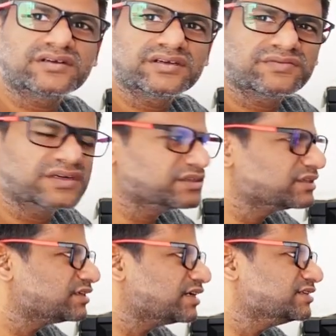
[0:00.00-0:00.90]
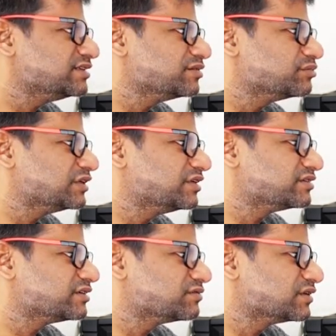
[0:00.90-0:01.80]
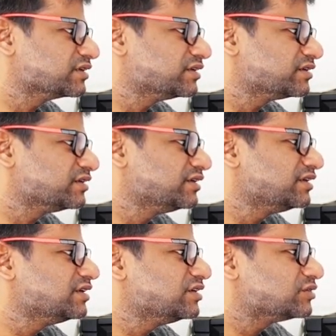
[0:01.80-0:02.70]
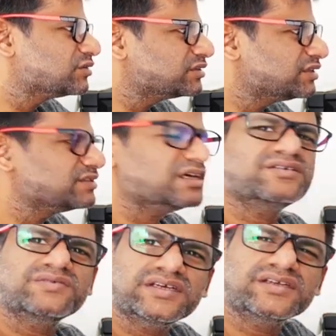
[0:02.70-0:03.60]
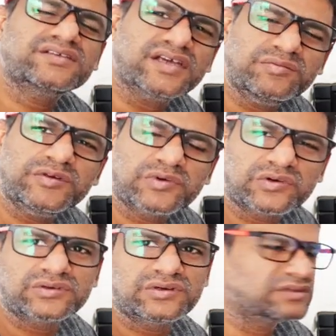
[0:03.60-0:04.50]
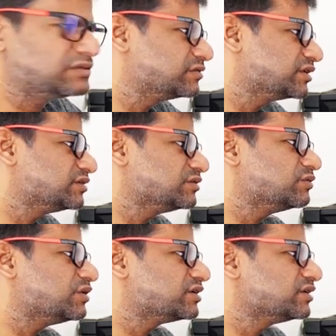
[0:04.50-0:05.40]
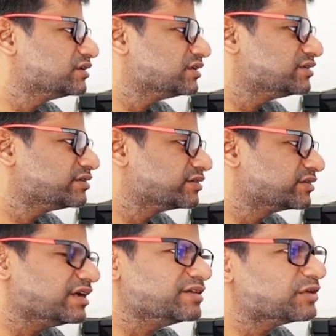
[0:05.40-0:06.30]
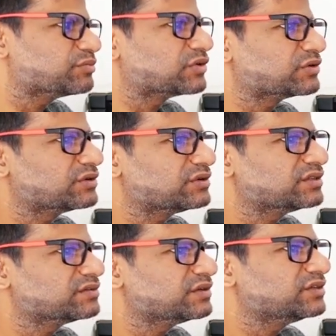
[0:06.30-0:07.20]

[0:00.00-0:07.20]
are defined here, IGMP and stuff like that. So these are various IP protocols. Okay, so what is IP protocol is